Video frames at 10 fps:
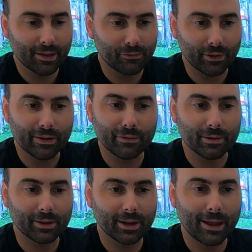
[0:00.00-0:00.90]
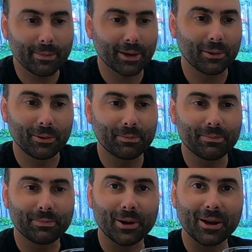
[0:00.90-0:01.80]
flavor chemical
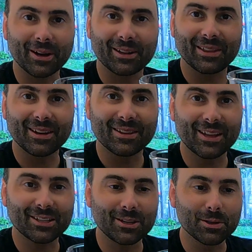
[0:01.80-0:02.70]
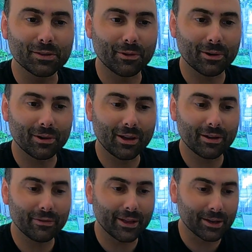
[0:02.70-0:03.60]
product that's used for a lot
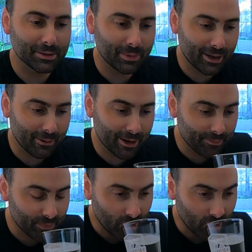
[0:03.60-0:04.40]
of things. But anyway,